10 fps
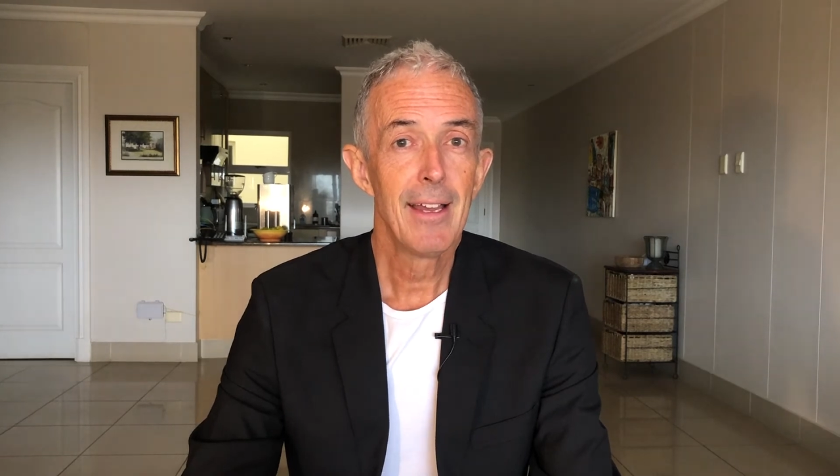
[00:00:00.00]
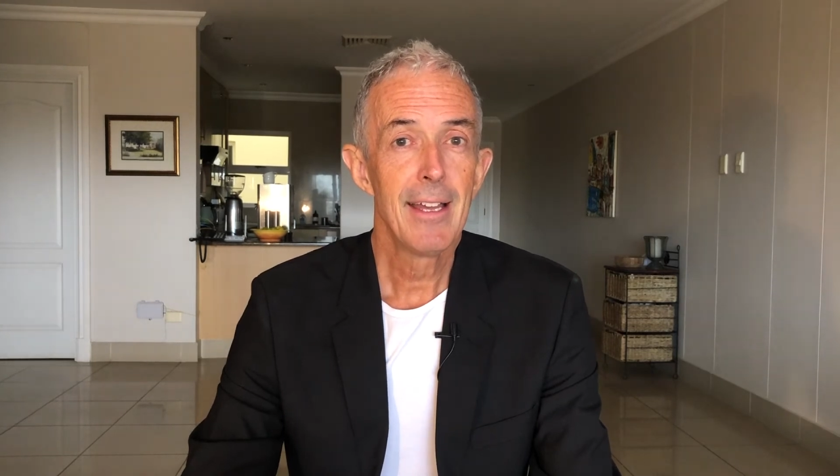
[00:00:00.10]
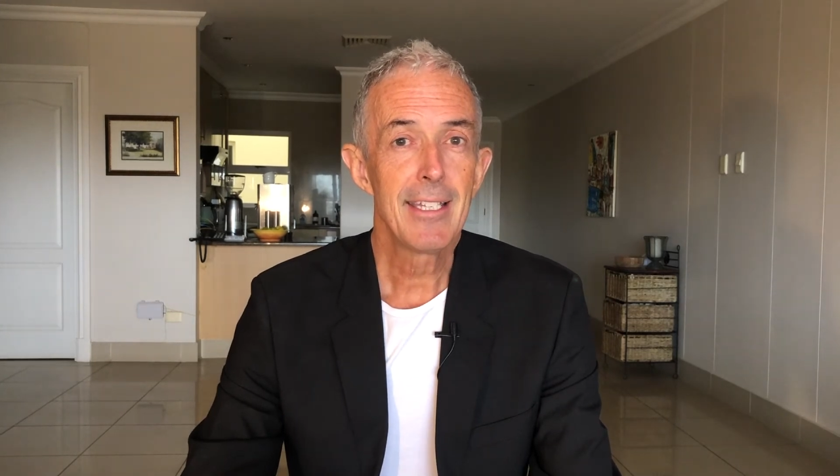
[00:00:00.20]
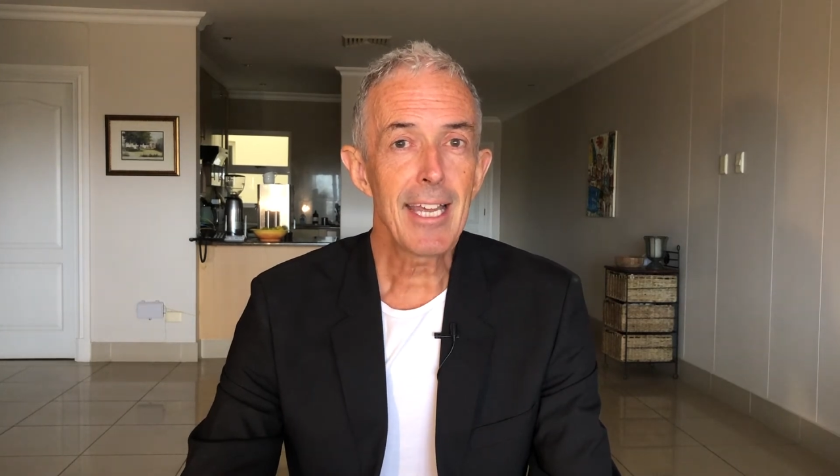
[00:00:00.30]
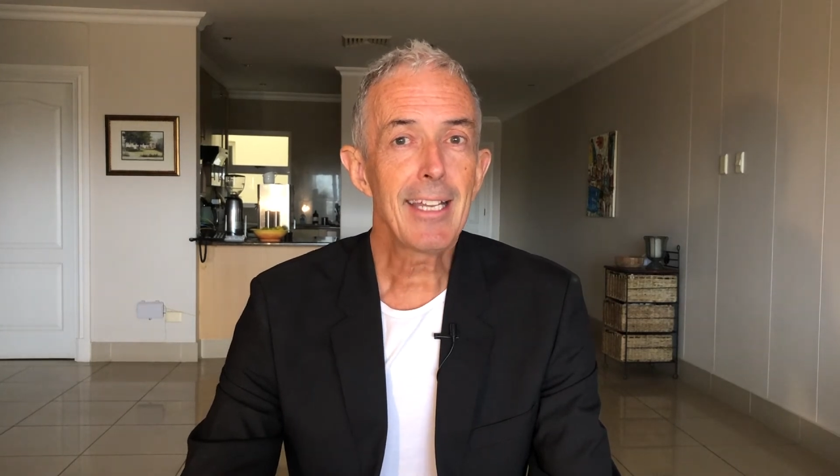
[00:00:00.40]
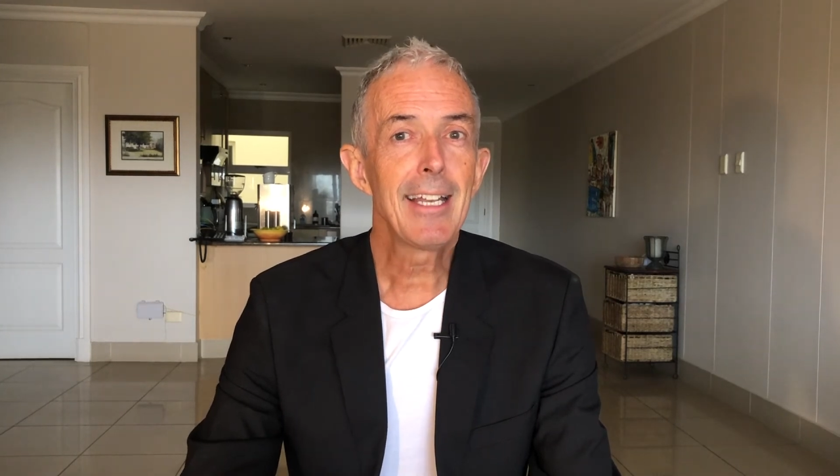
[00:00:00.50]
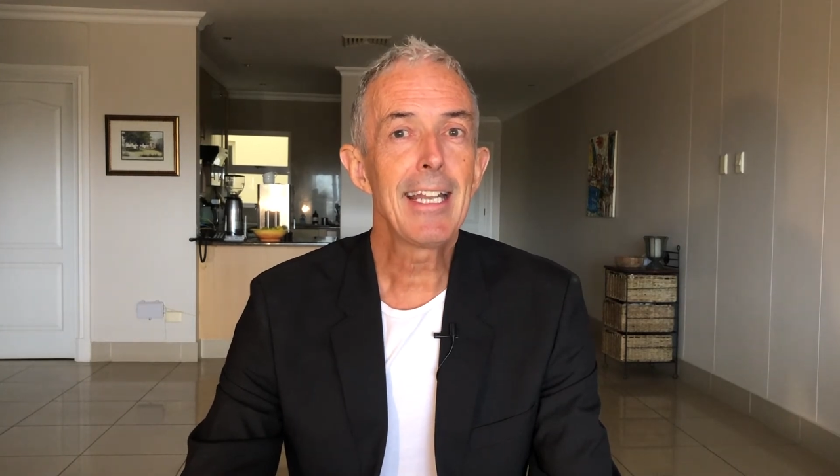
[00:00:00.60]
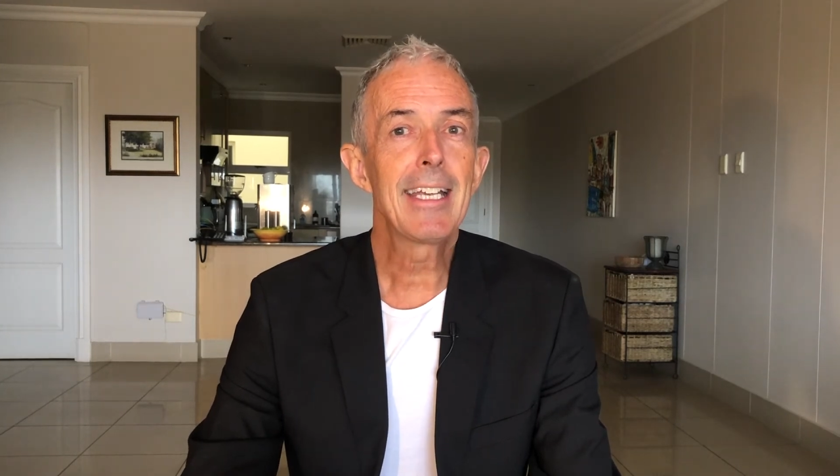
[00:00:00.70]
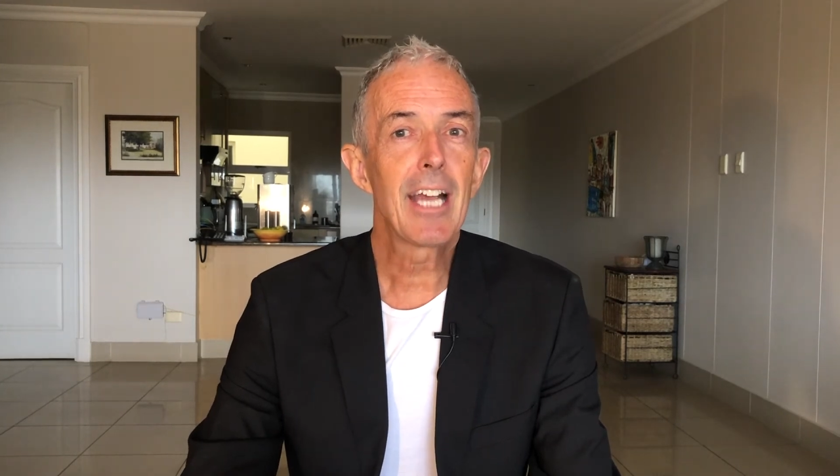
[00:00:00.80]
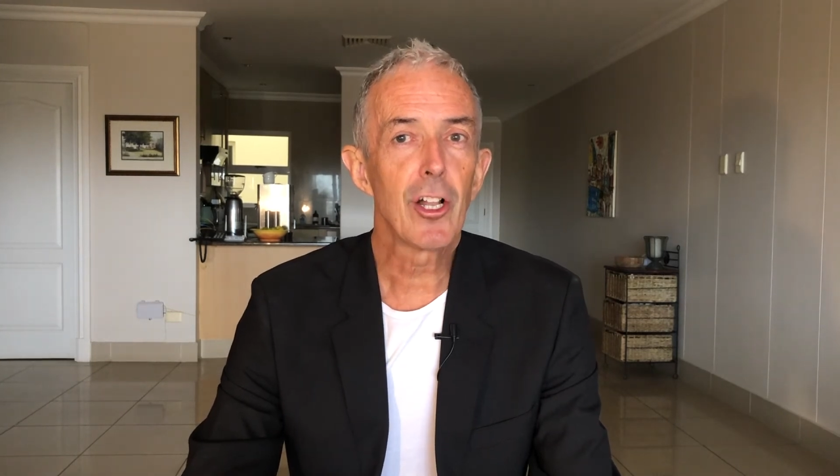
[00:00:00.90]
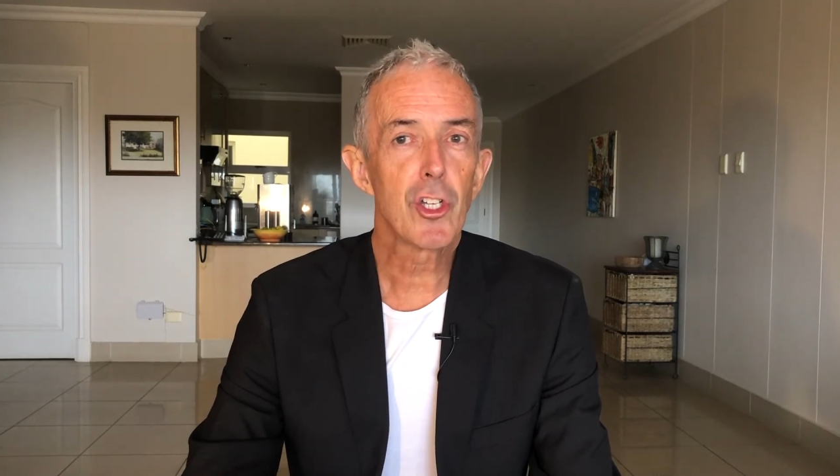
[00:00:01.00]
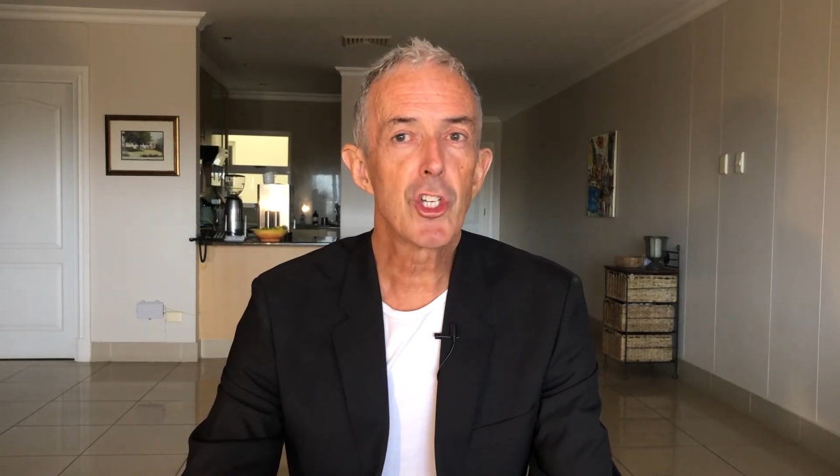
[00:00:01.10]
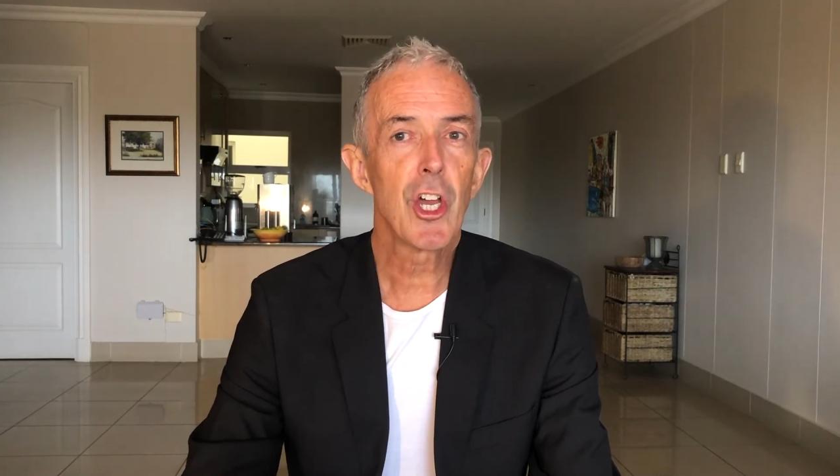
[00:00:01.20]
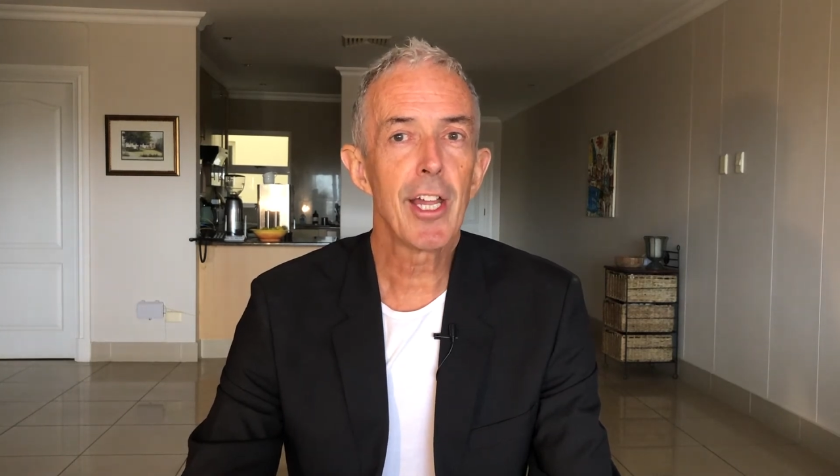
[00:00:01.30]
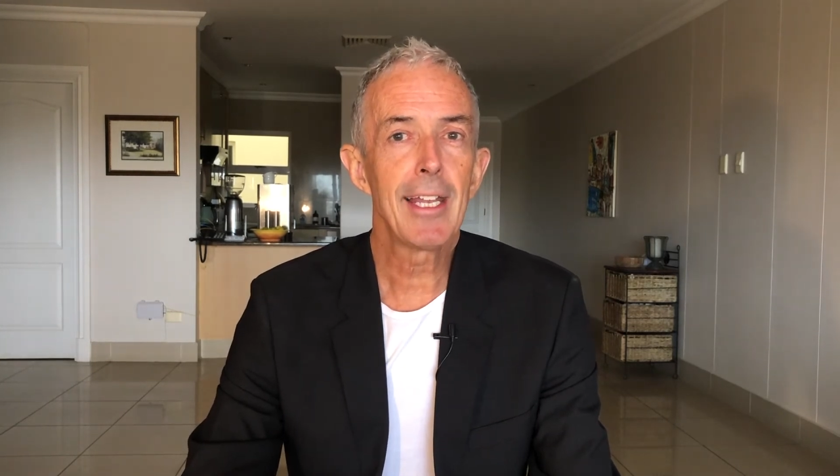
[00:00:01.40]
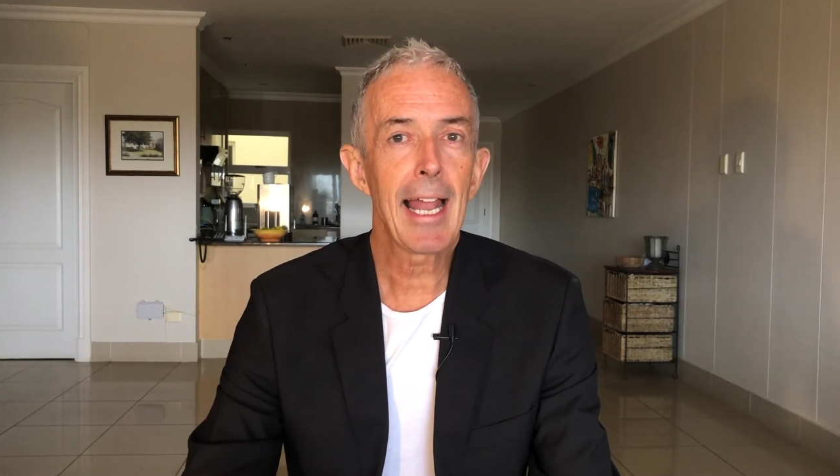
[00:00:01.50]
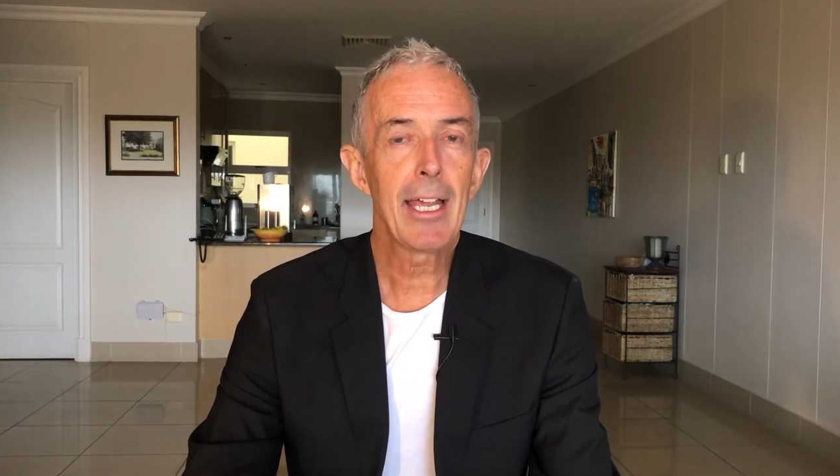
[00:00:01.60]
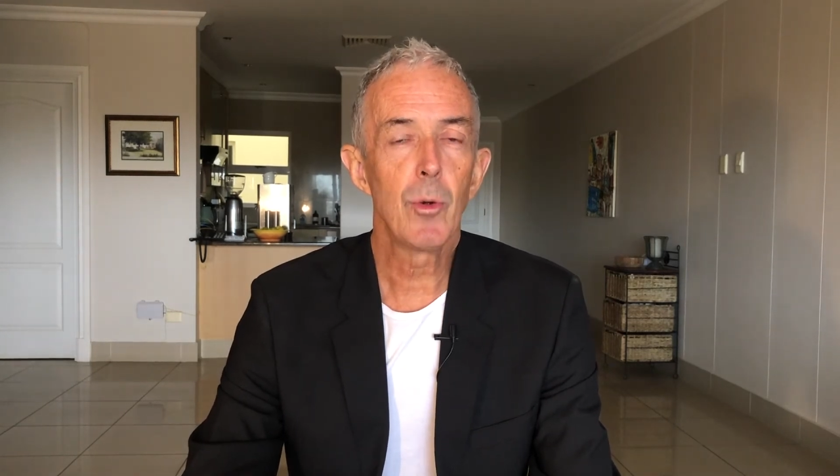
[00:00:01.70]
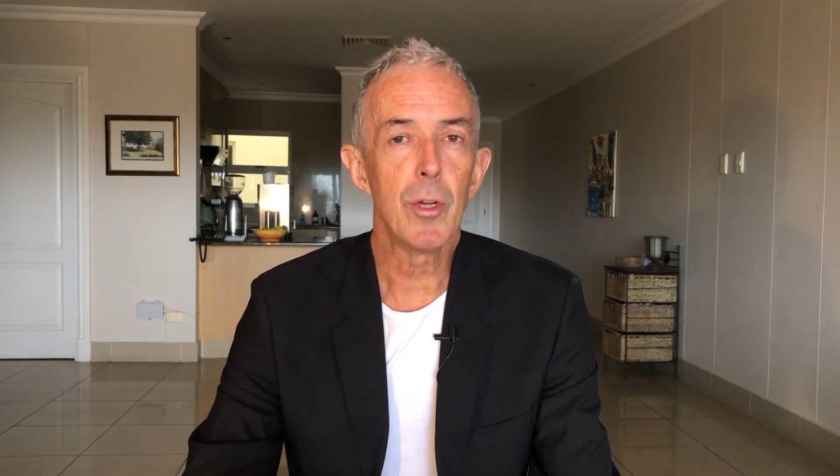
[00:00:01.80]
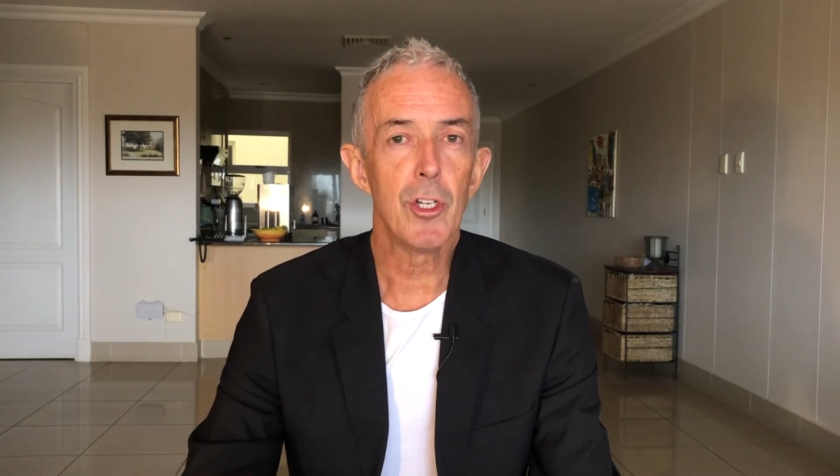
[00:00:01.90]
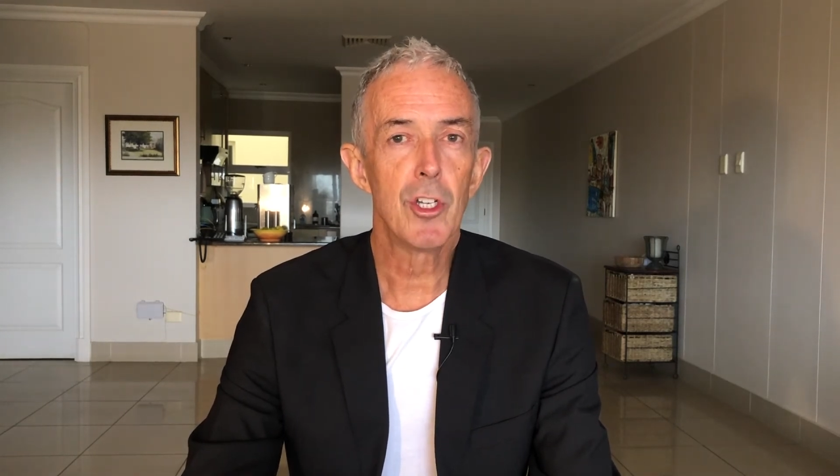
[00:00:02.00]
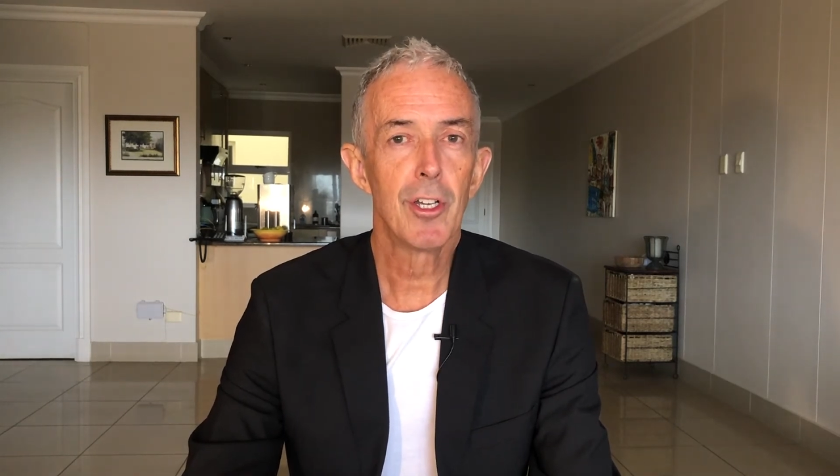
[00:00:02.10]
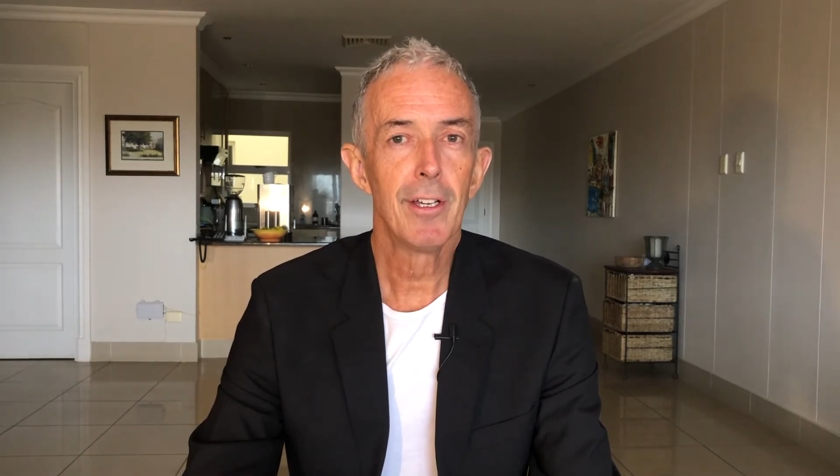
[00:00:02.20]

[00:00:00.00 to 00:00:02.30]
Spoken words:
Secondly, culture and language.